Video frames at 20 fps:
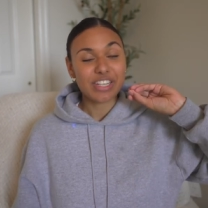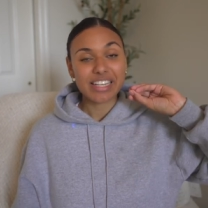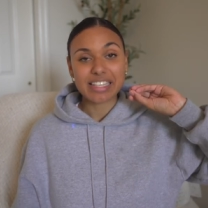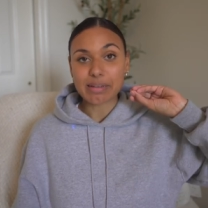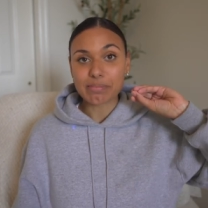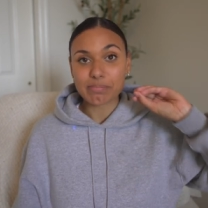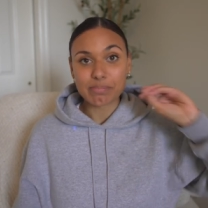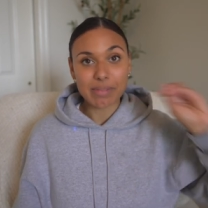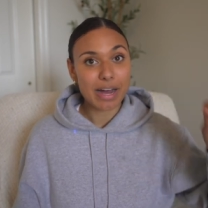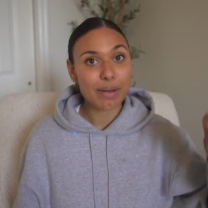
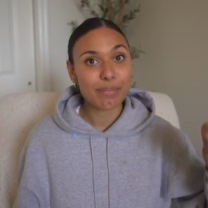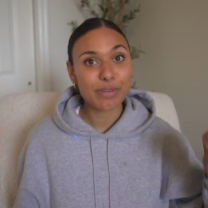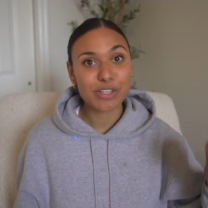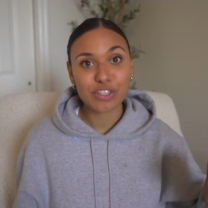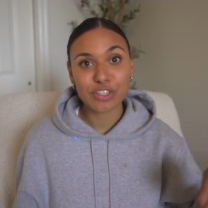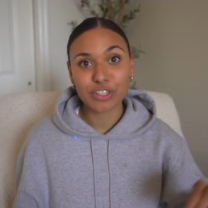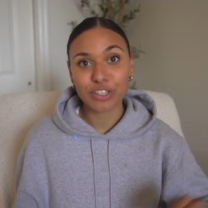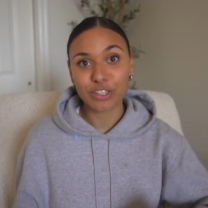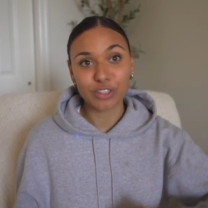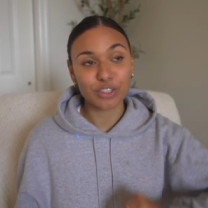a mommy's
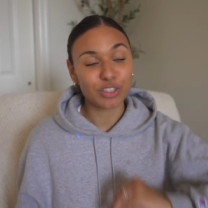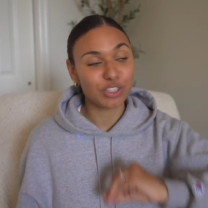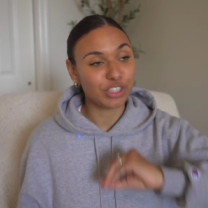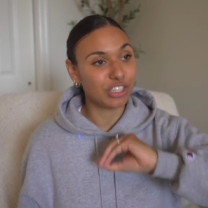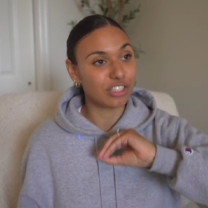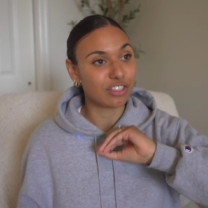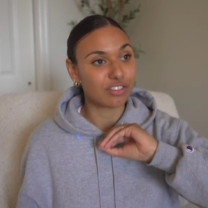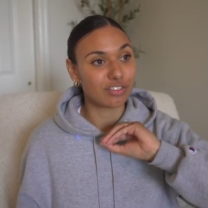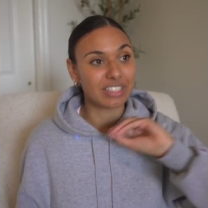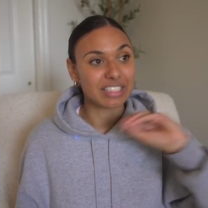girl. She
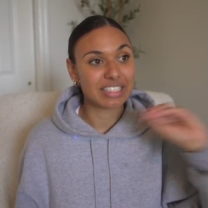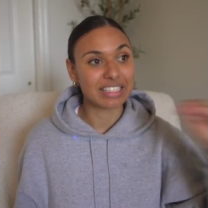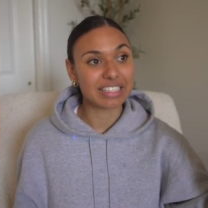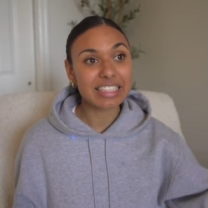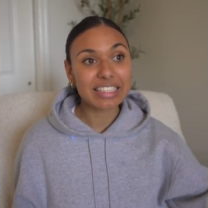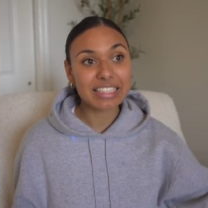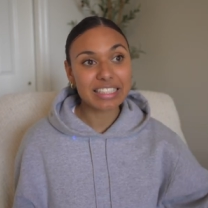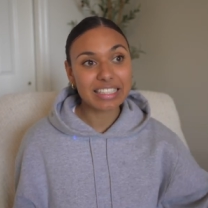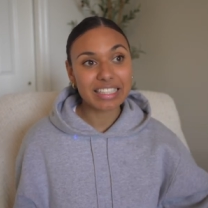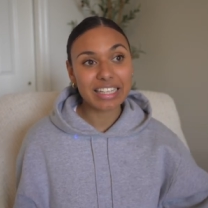is
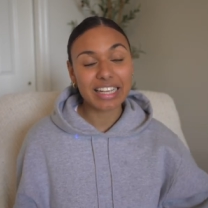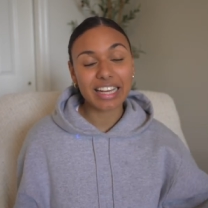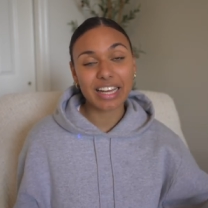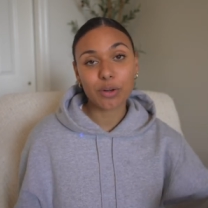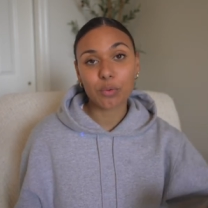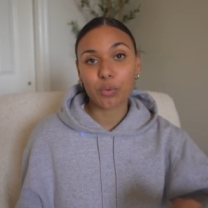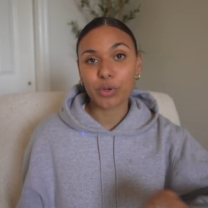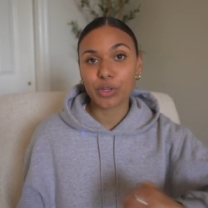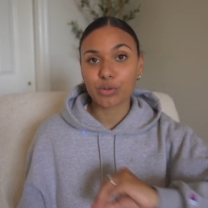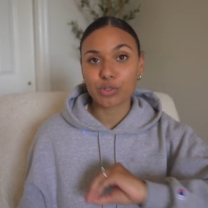
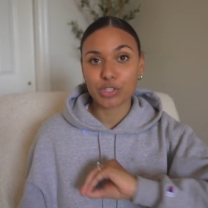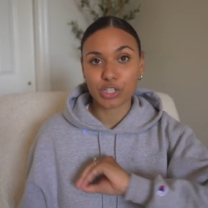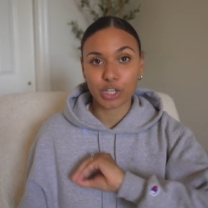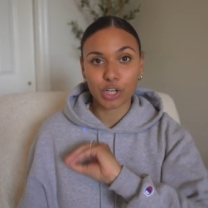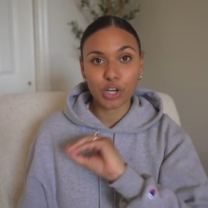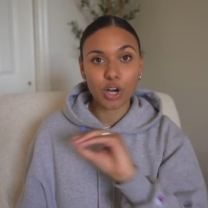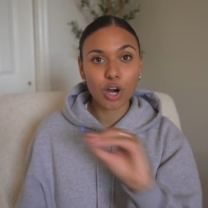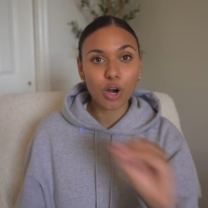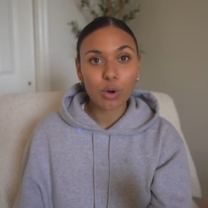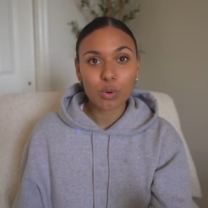resilient. We used to
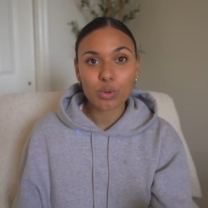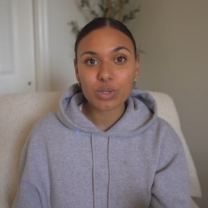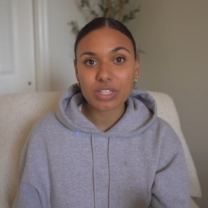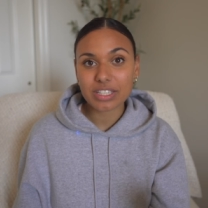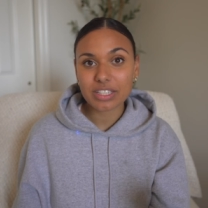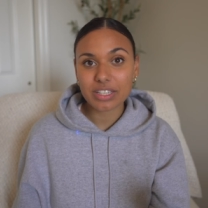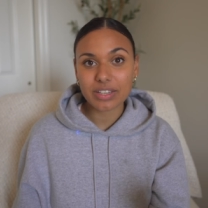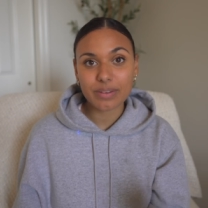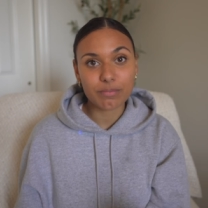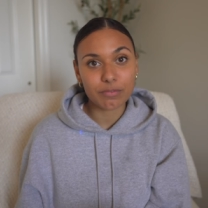
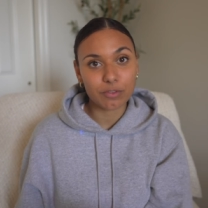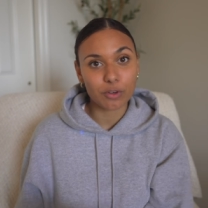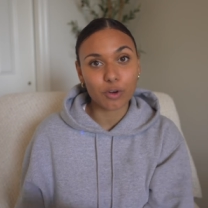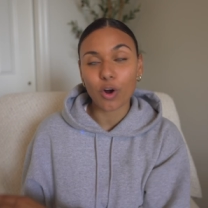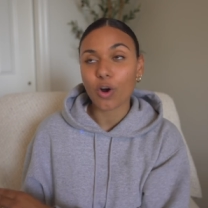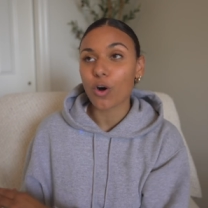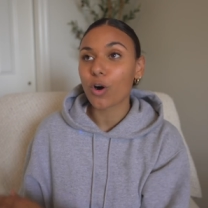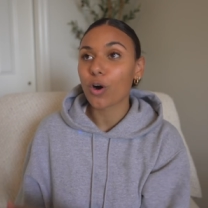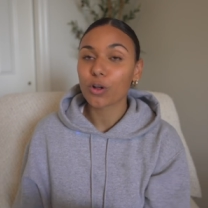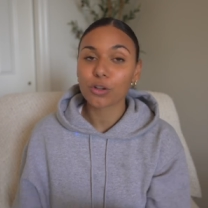co-sleep for
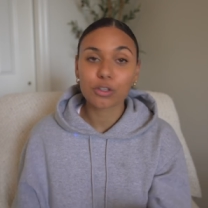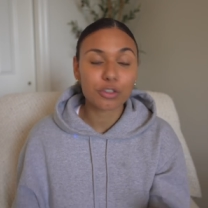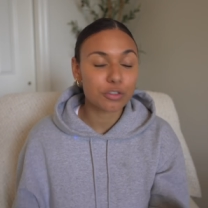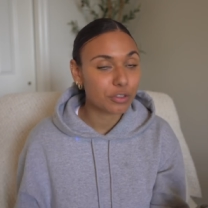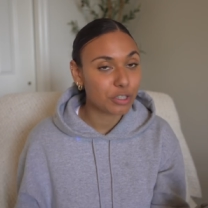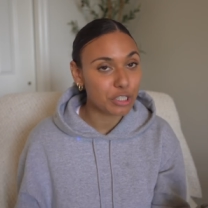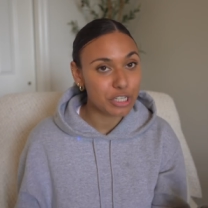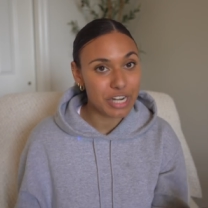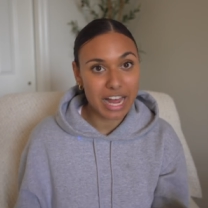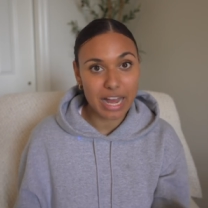all of
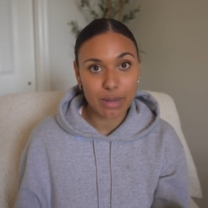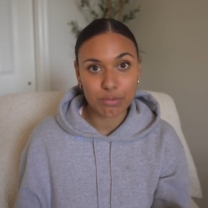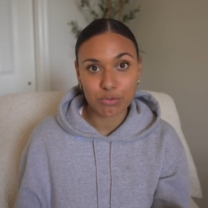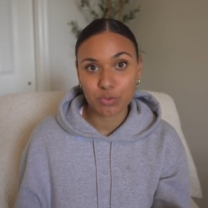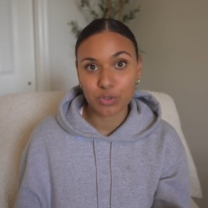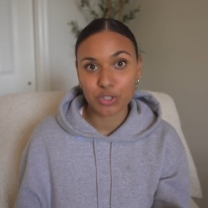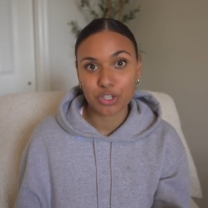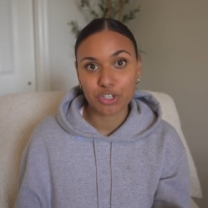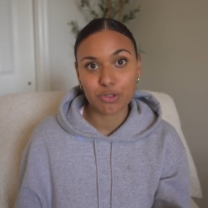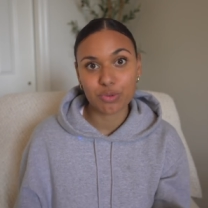her naps
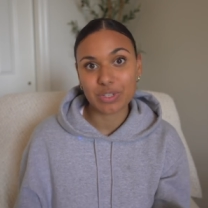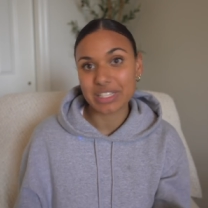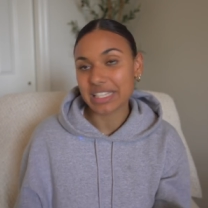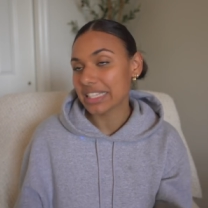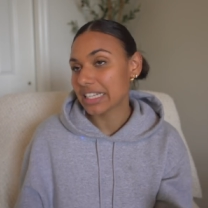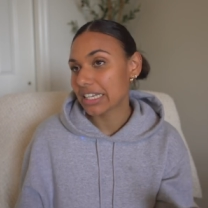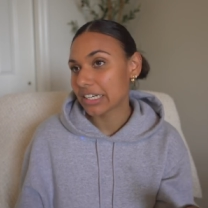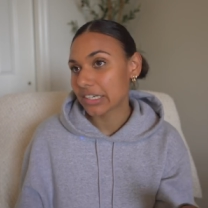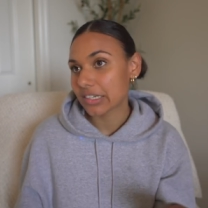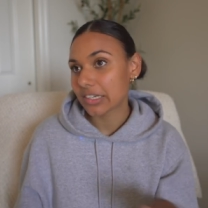when she was
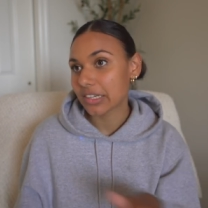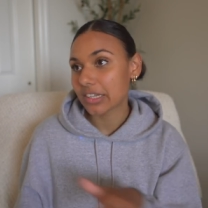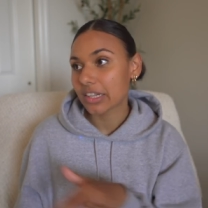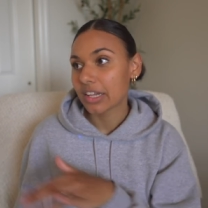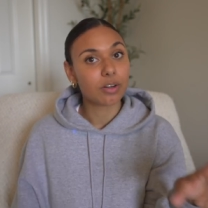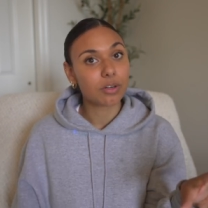little.